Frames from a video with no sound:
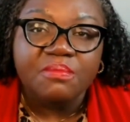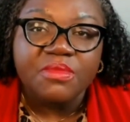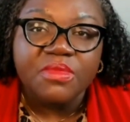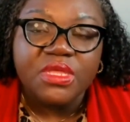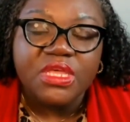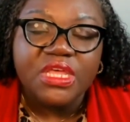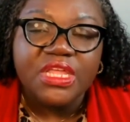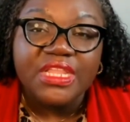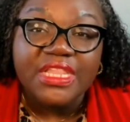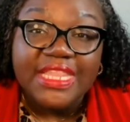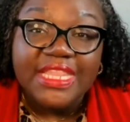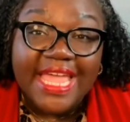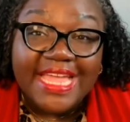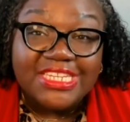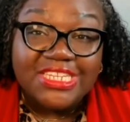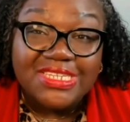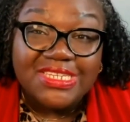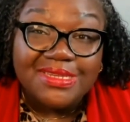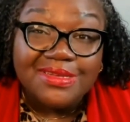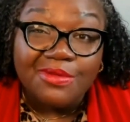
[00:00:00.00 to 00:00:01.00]

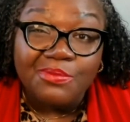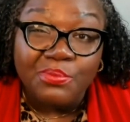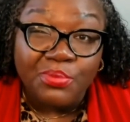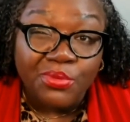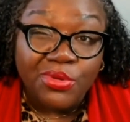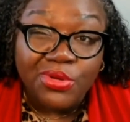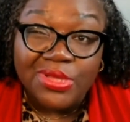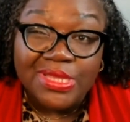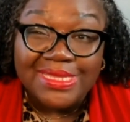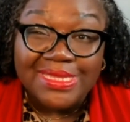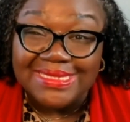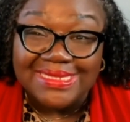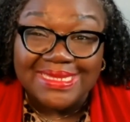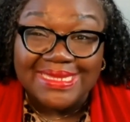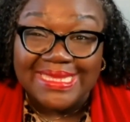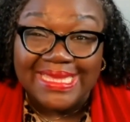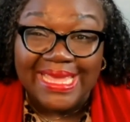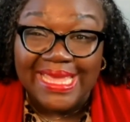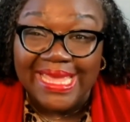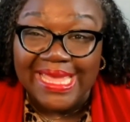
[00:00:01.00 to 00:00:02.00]
collection of brilliance
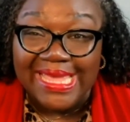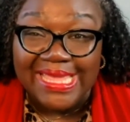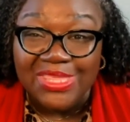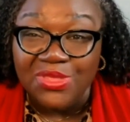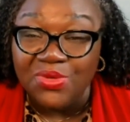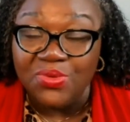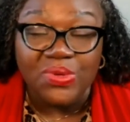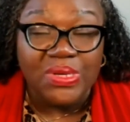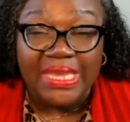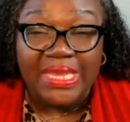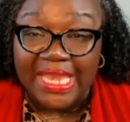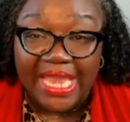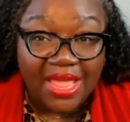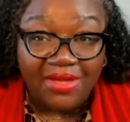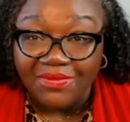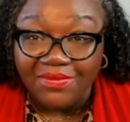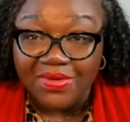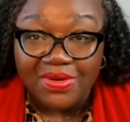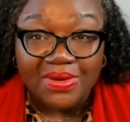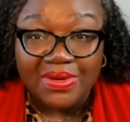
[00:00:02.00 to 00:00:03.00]
again. You'll
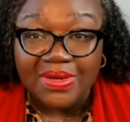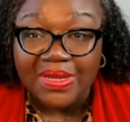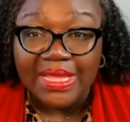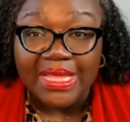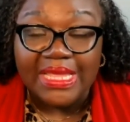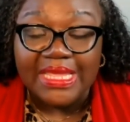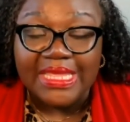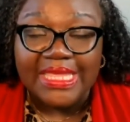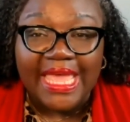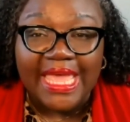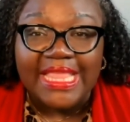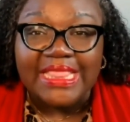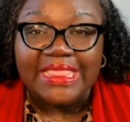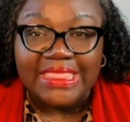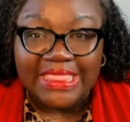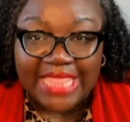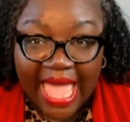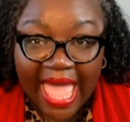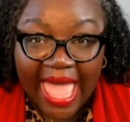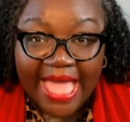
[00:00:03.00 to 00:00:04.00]
never get
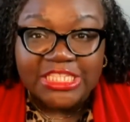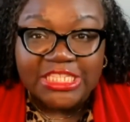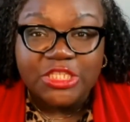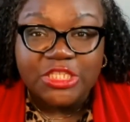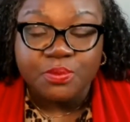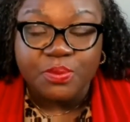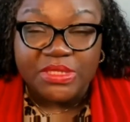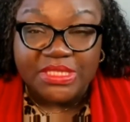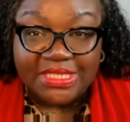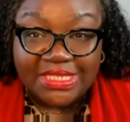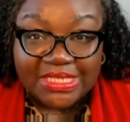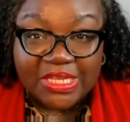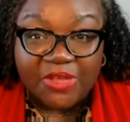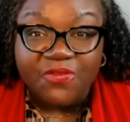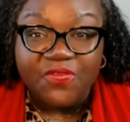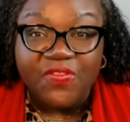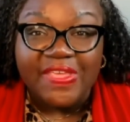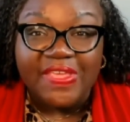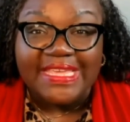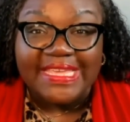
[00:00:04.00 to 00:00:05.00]
that
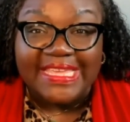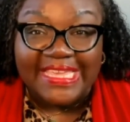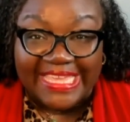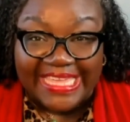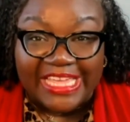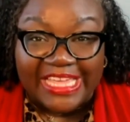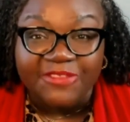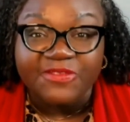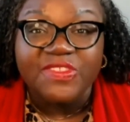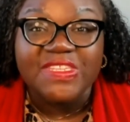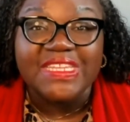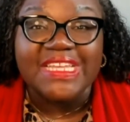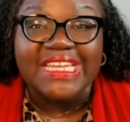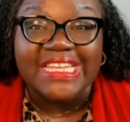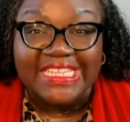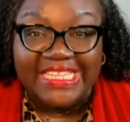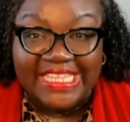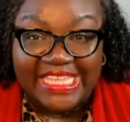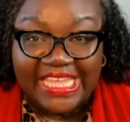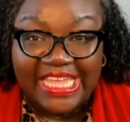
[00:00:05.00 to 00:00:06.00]
specific gift
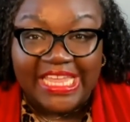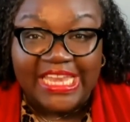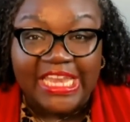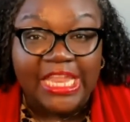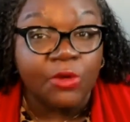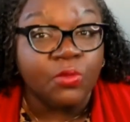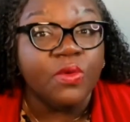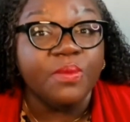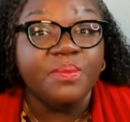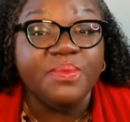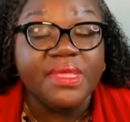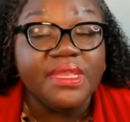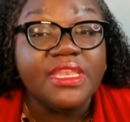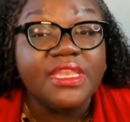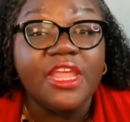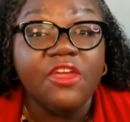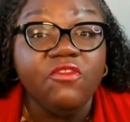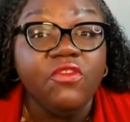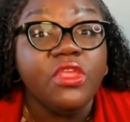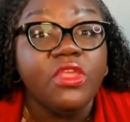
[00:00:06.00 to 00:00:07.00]
again. It will be
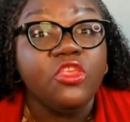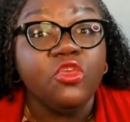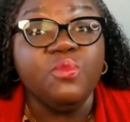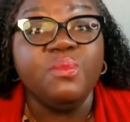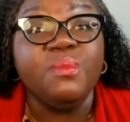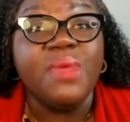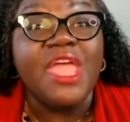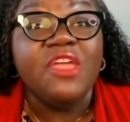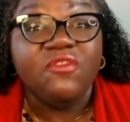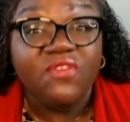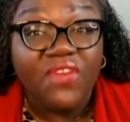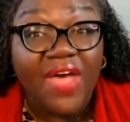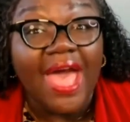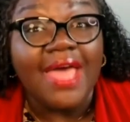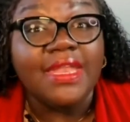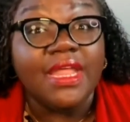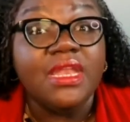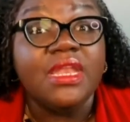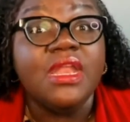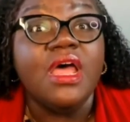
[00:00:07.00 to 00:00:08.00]
different. You may find
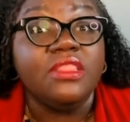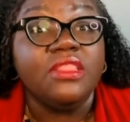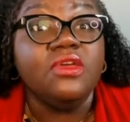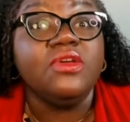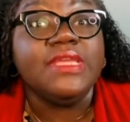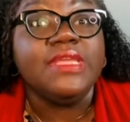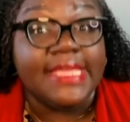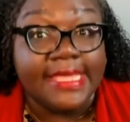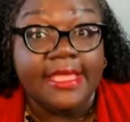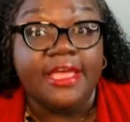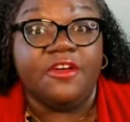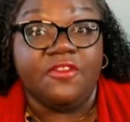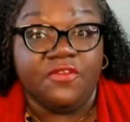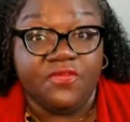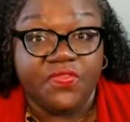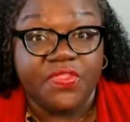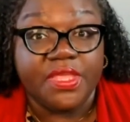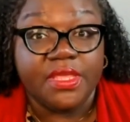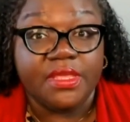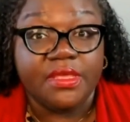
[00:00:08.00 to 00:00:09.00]
another
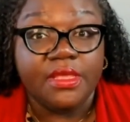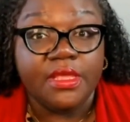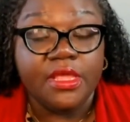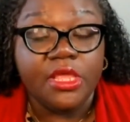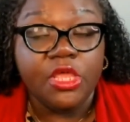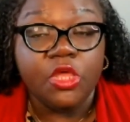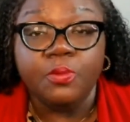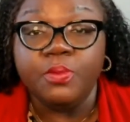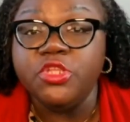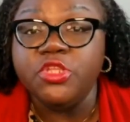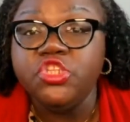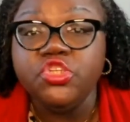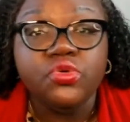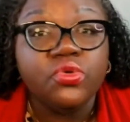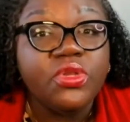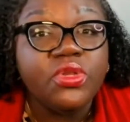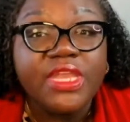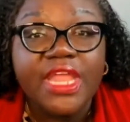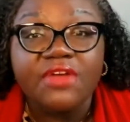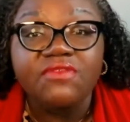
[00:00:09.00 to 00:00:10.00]
gift, but you'll
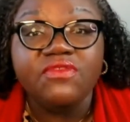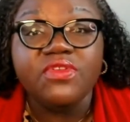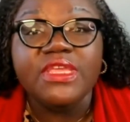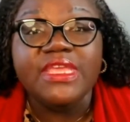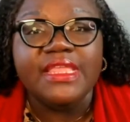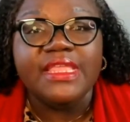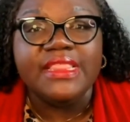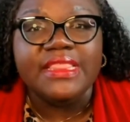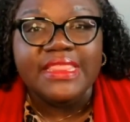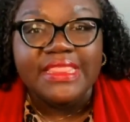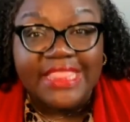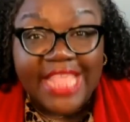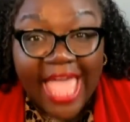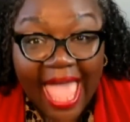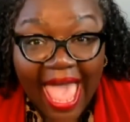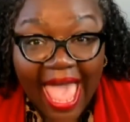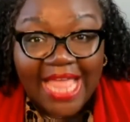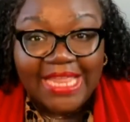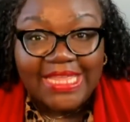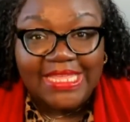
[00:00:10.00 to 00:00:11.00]
never get
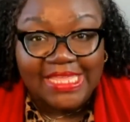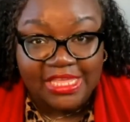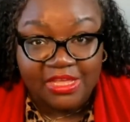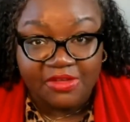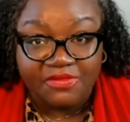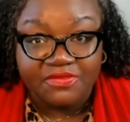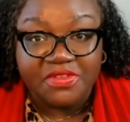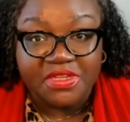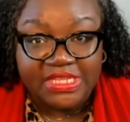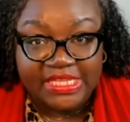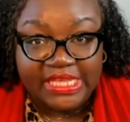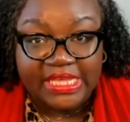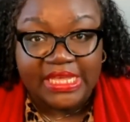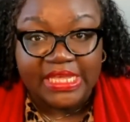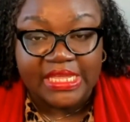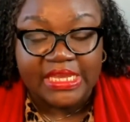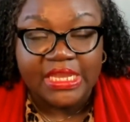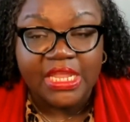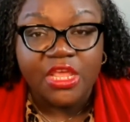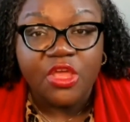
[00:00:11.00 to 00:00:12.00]
that gift
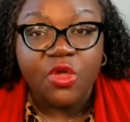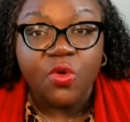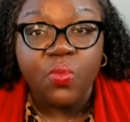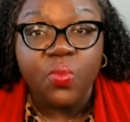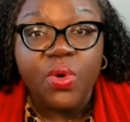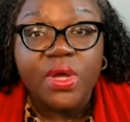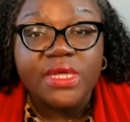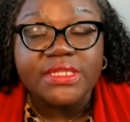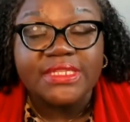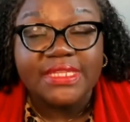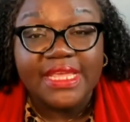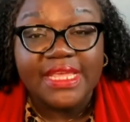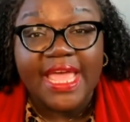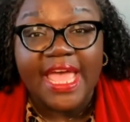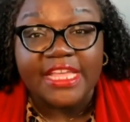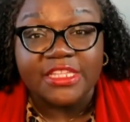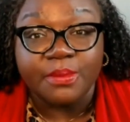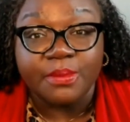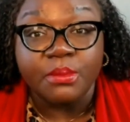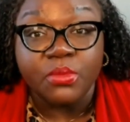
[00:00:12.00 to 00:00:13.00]
again once it
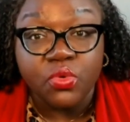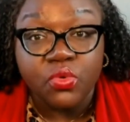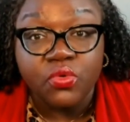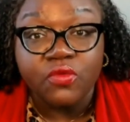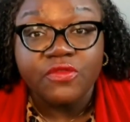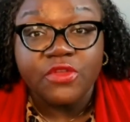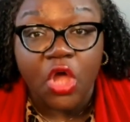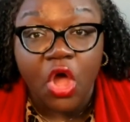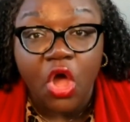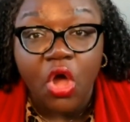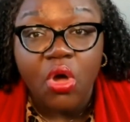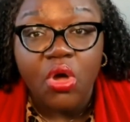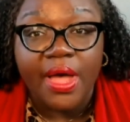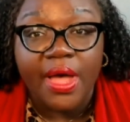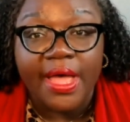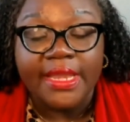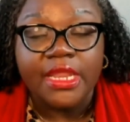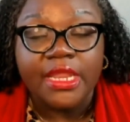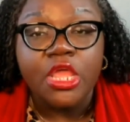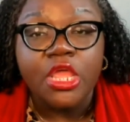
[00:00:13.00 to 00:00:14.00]
has moved
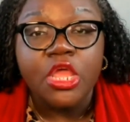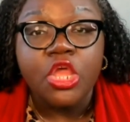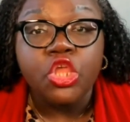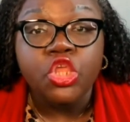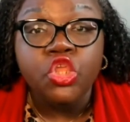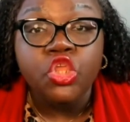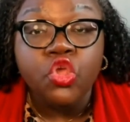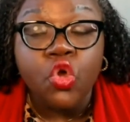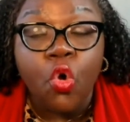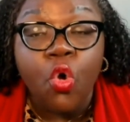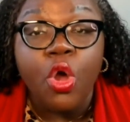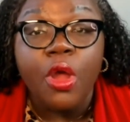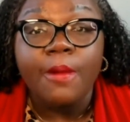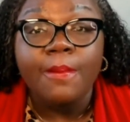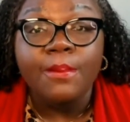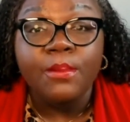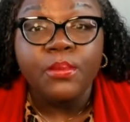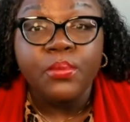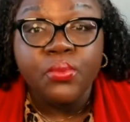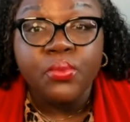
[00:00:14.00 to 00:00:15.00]
on. Your
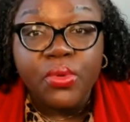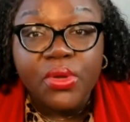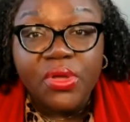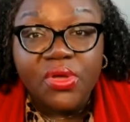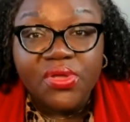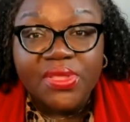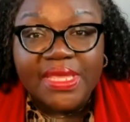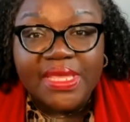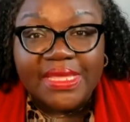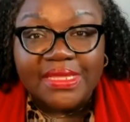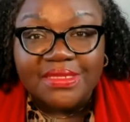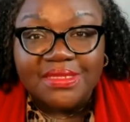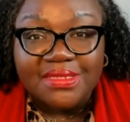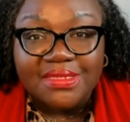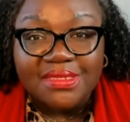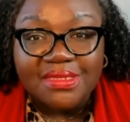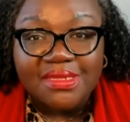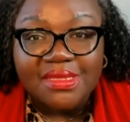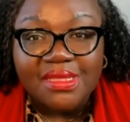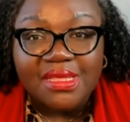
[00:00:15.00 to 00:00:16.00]
brilliance